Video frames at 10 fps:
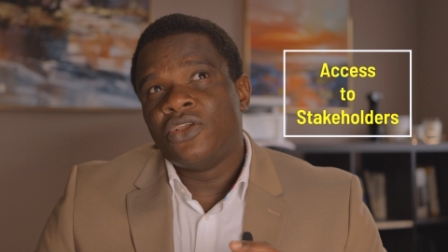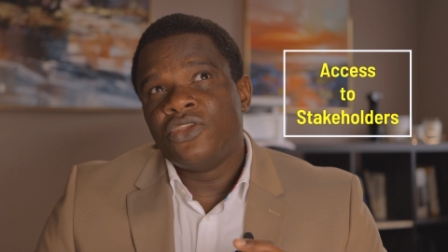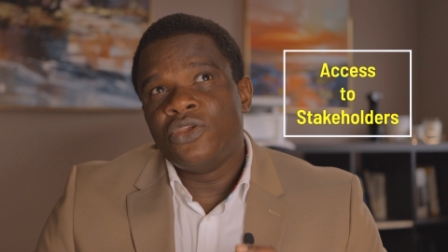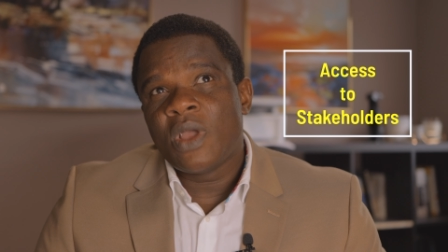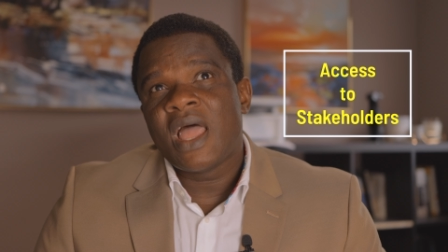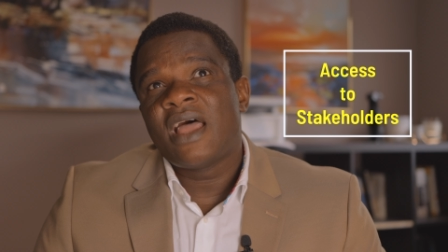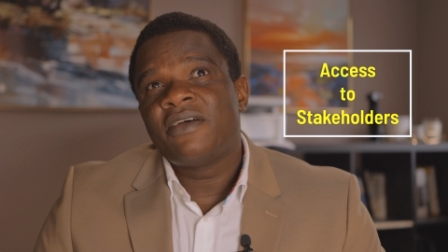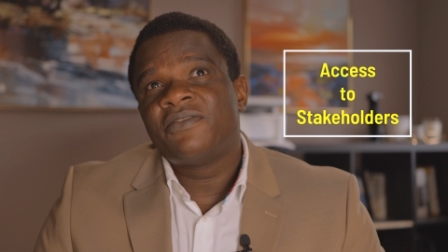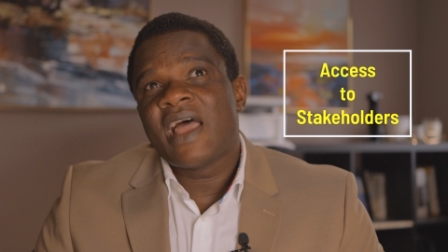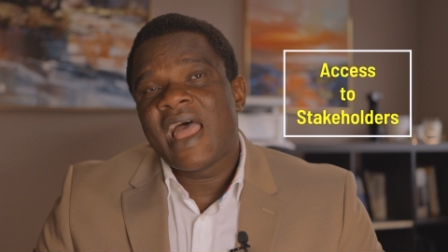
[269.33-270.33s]
you
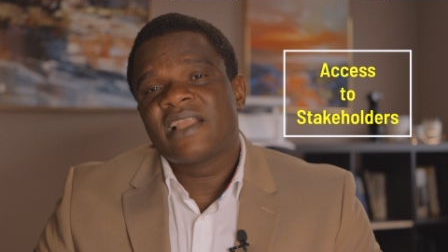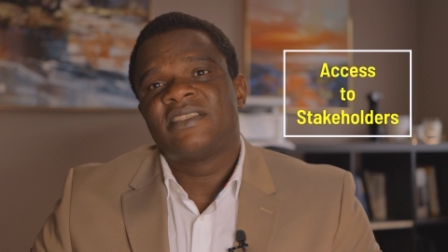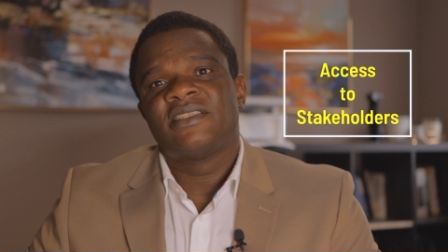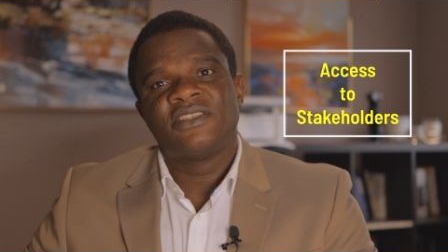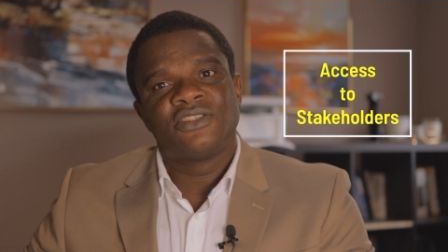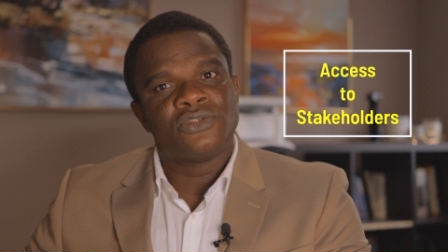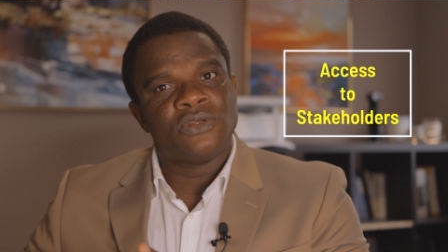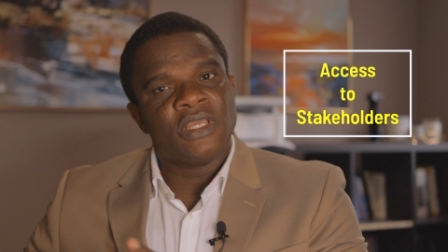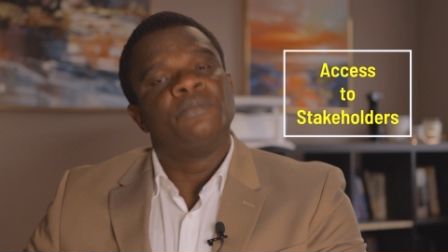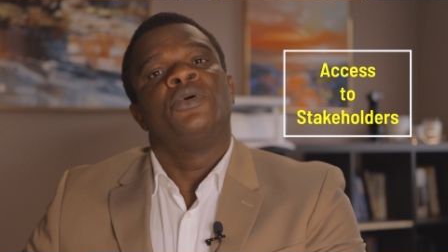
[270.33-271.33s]
have access
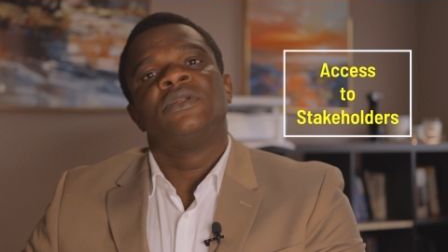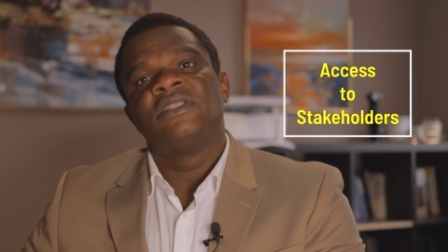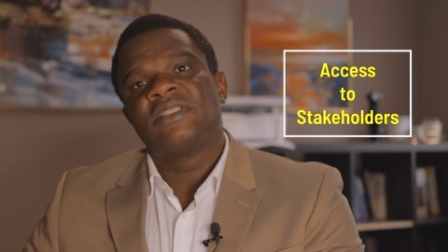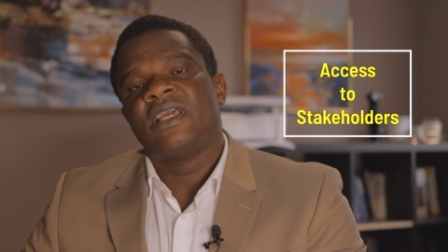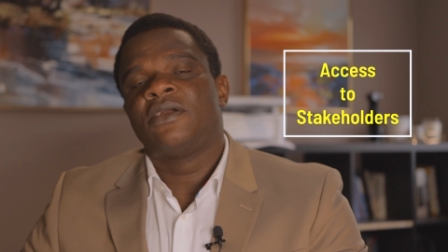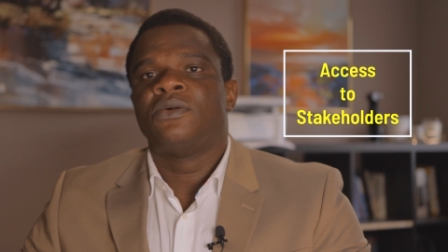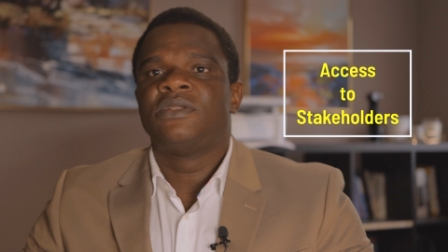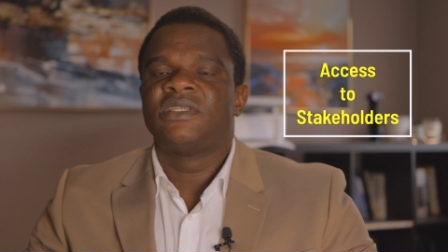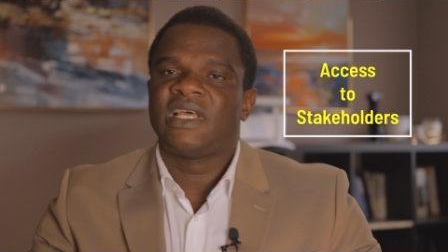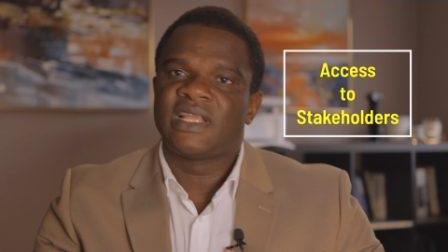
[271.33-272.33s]
to important
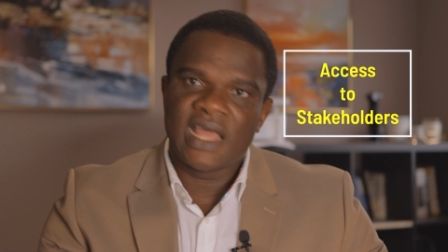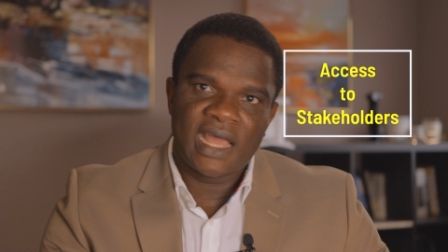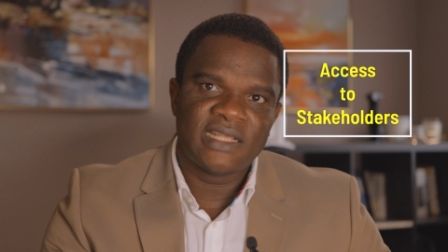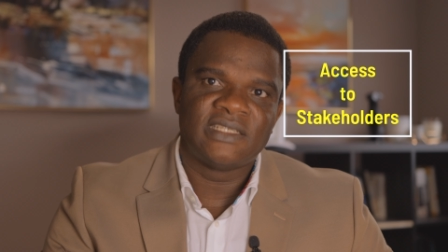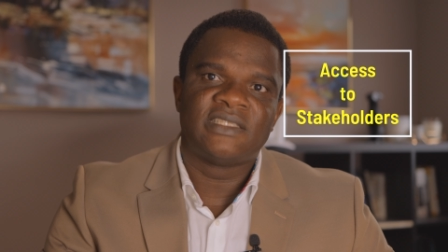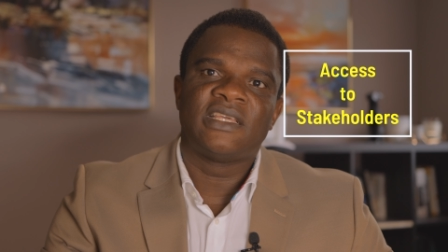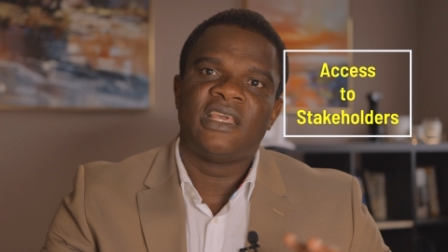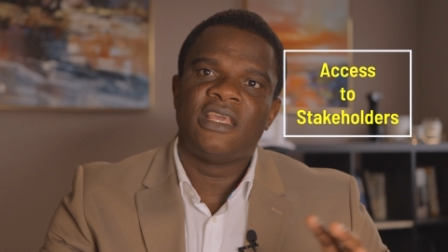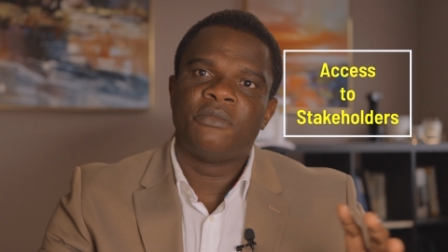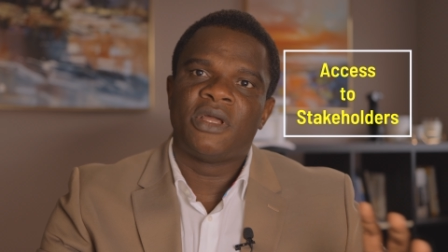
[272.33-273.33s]
stakeholders like the IT
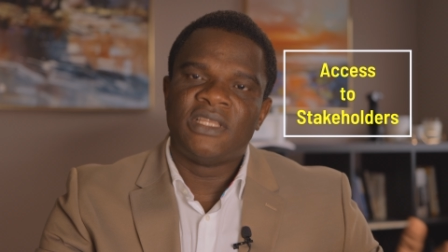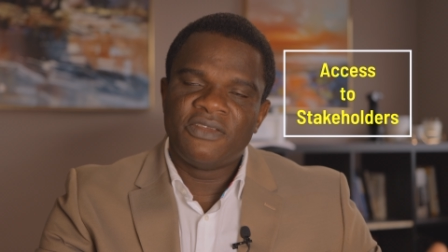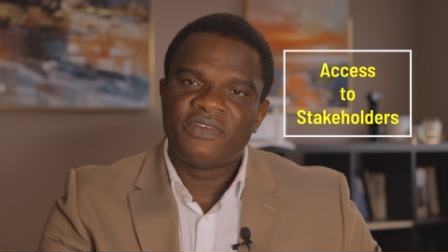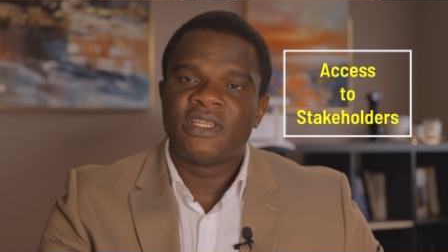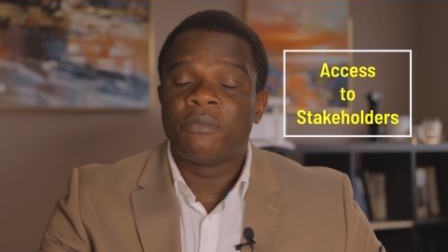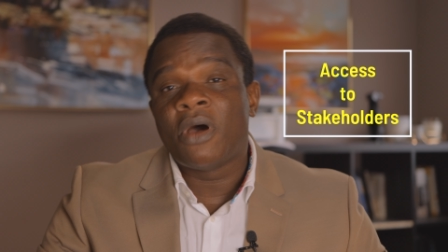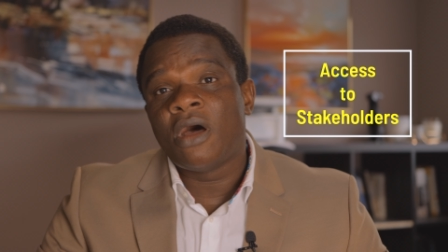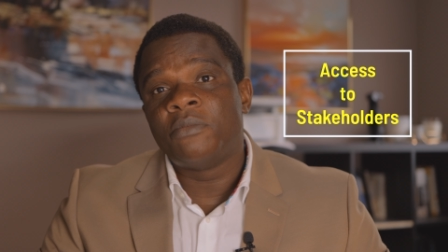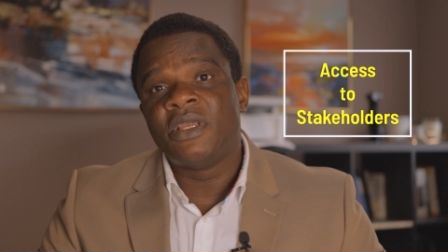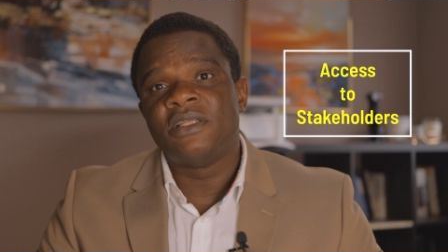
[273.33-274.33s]
team and different
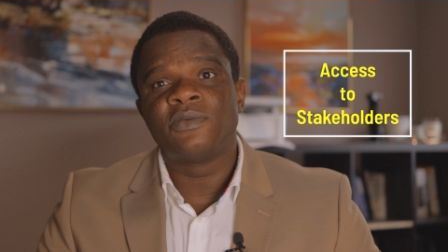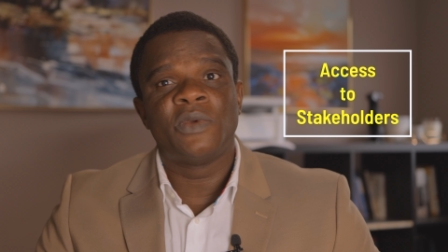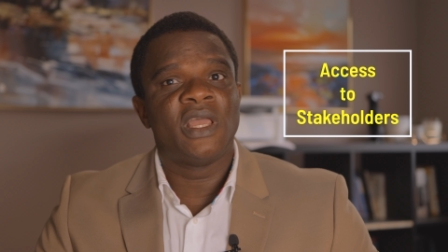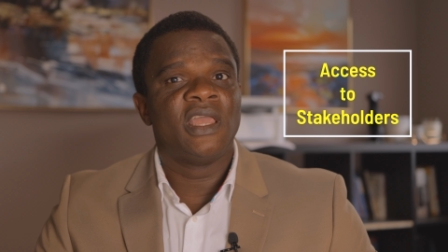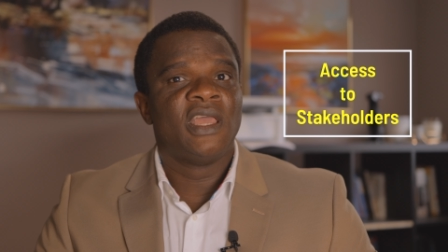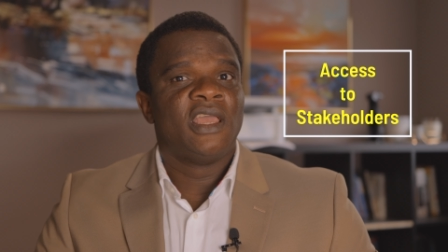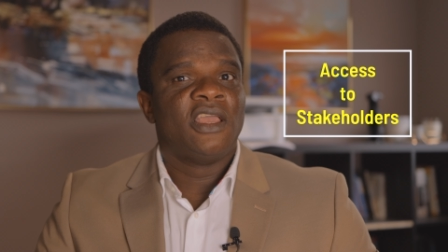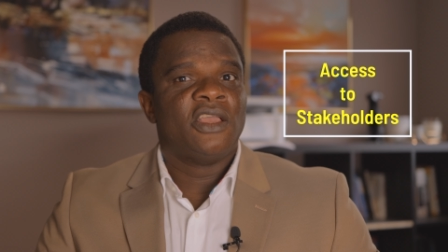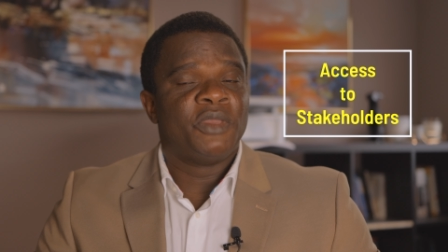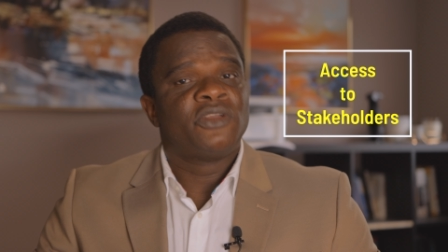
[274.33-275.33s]
departments where
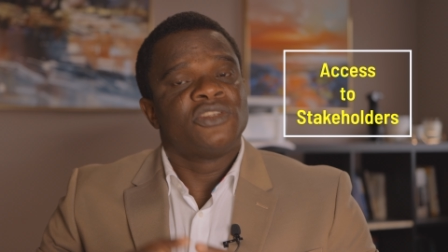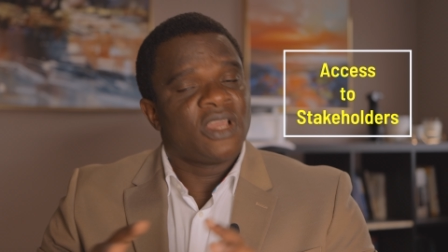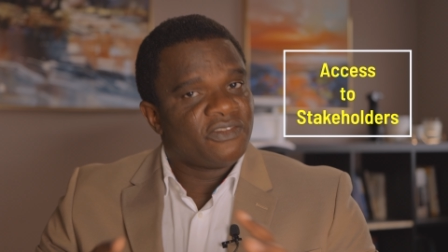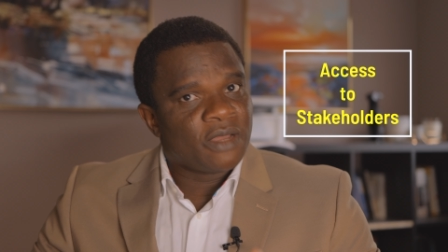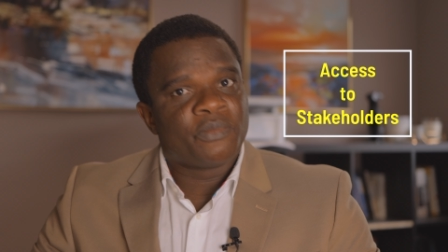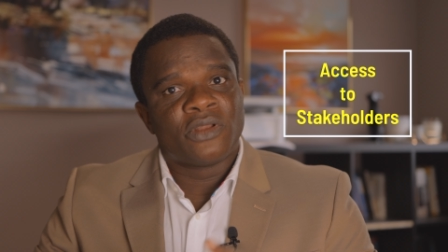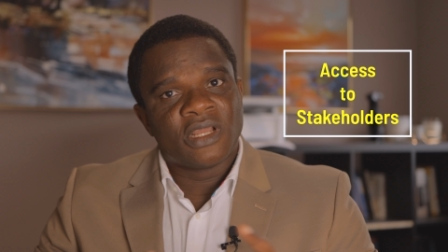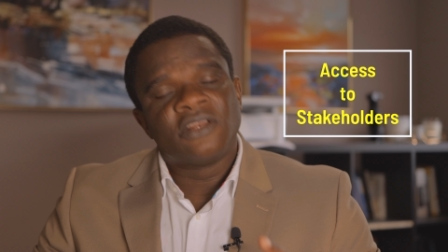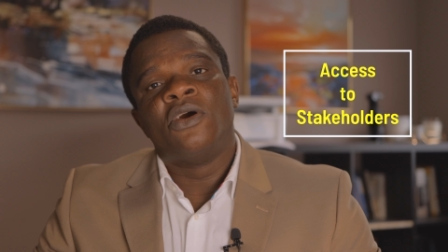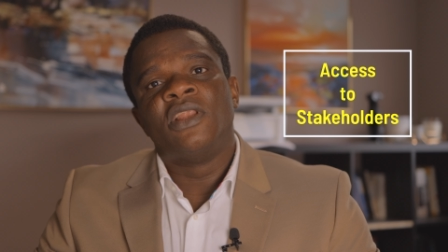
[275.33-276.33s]
because you have that
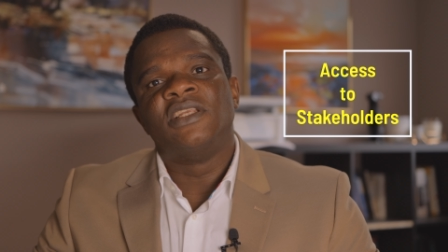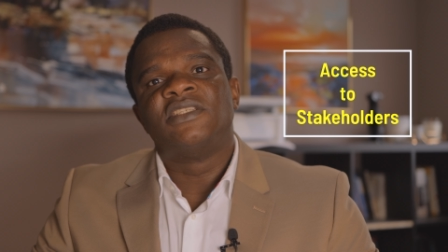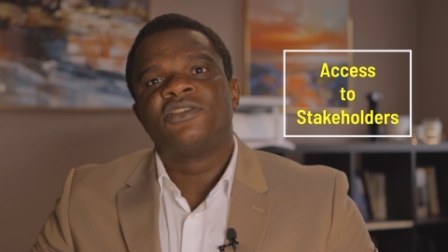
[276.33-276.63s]
product knowledge.